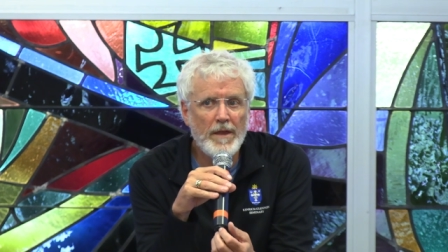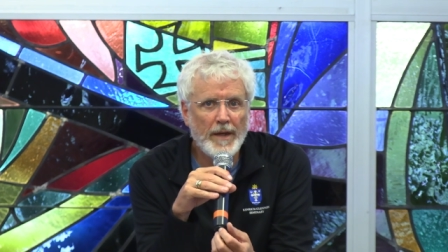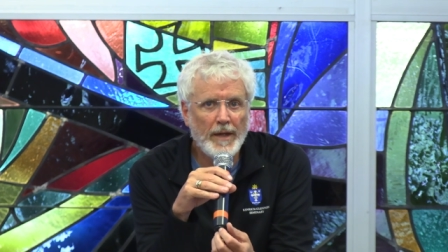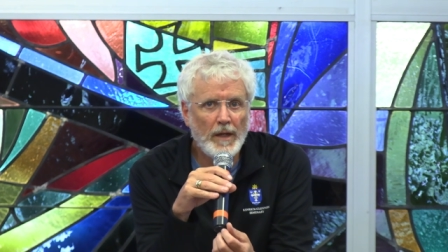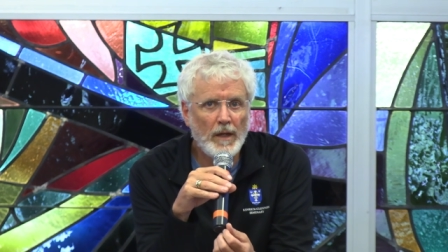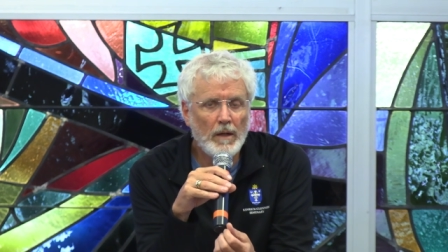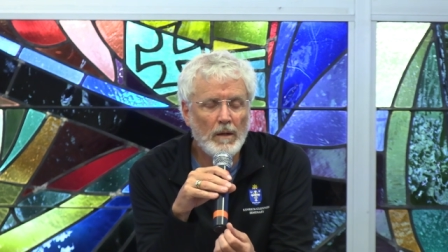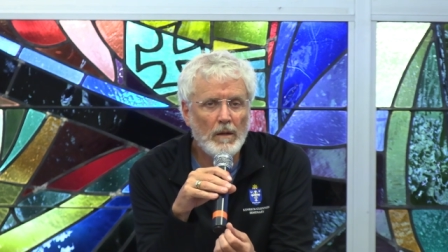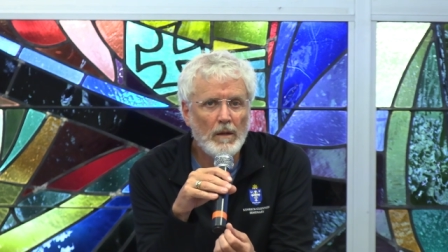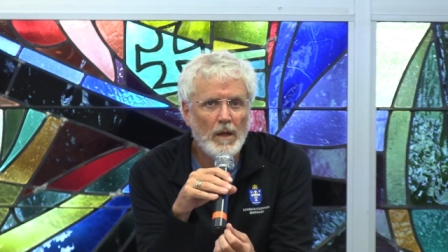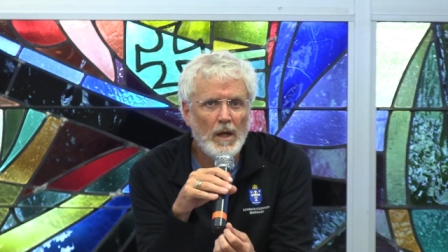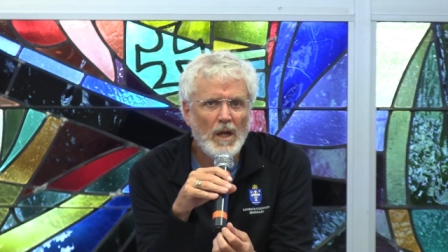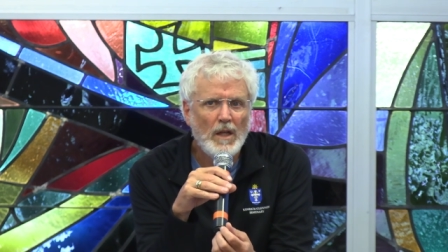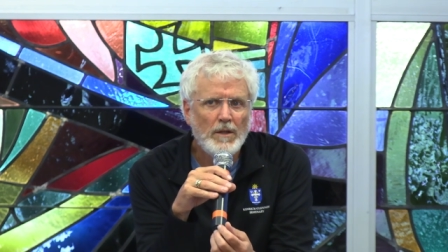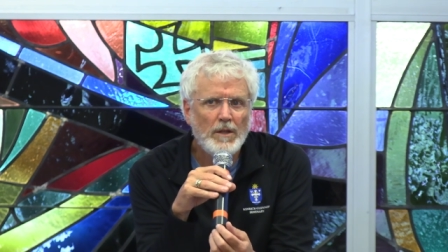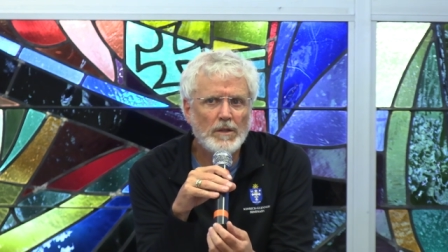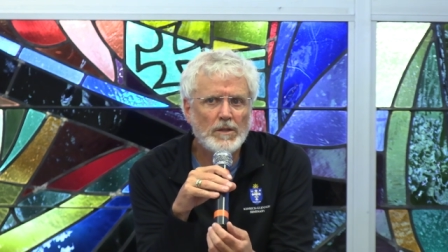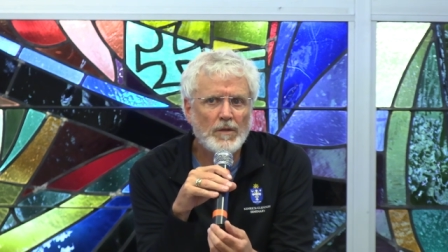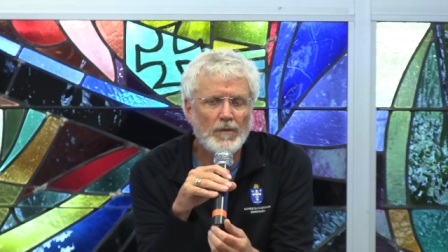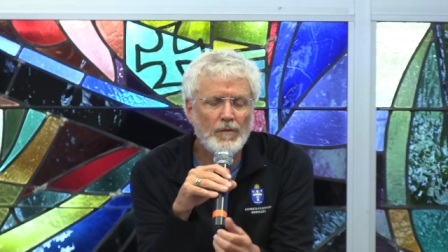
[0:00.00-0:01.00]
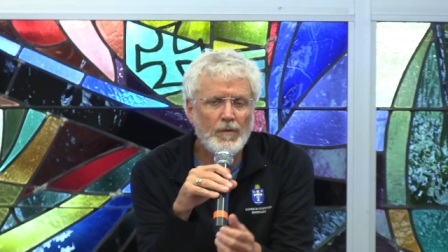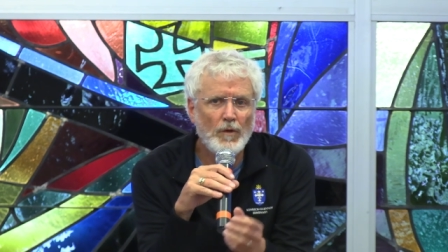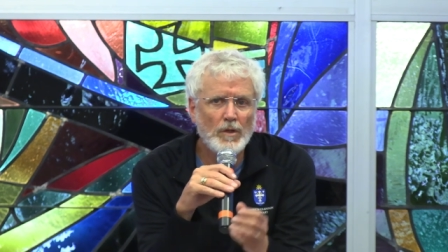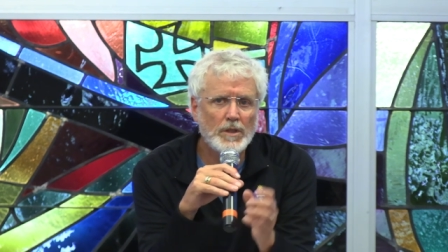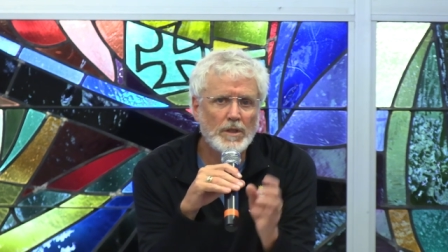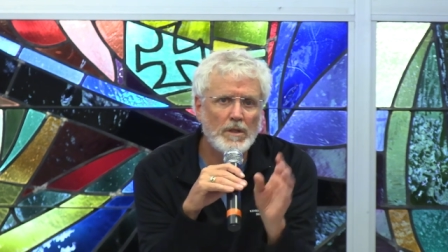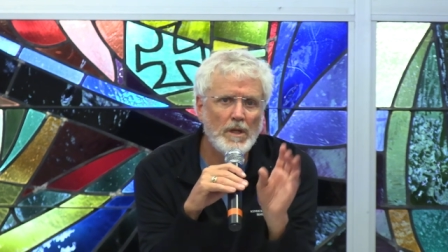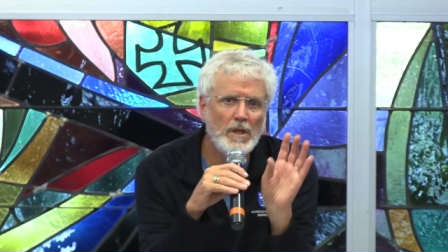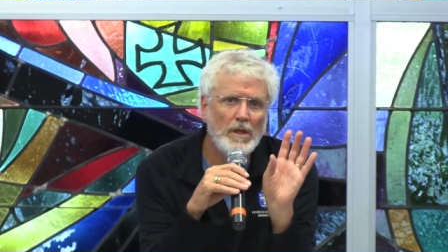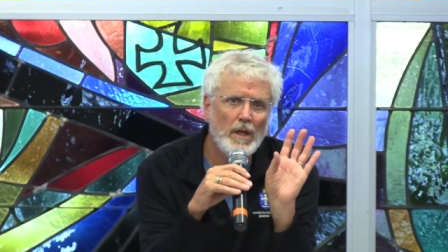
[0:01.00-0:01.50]
thing? There's the
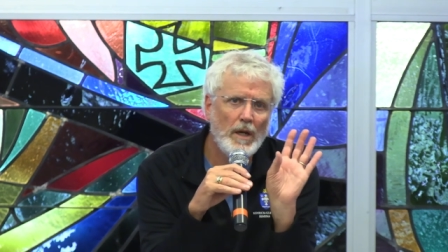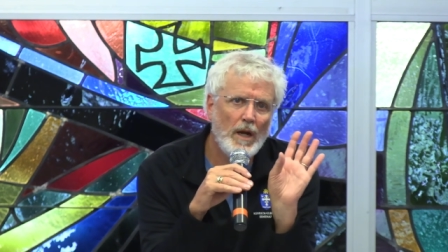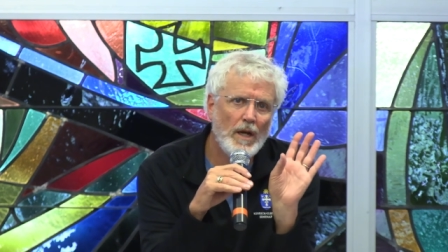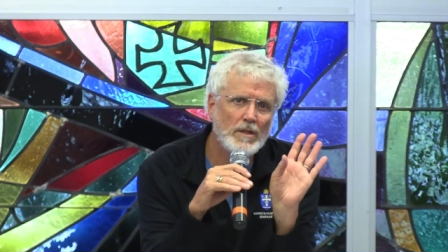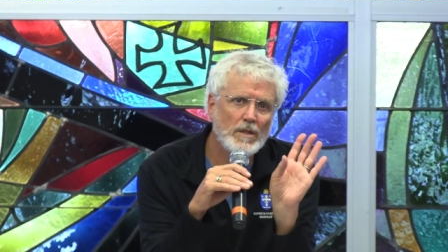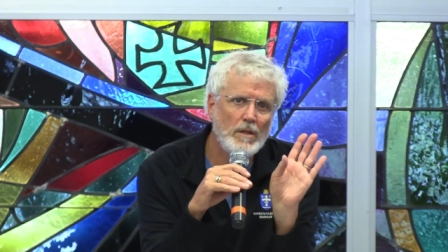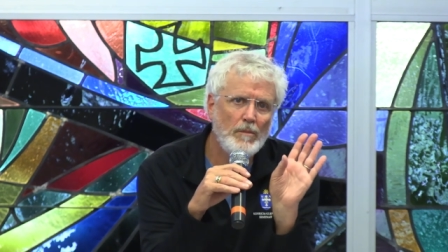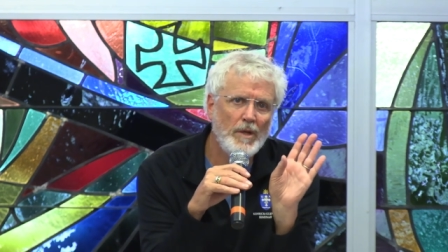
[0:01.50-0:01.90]
first thing that has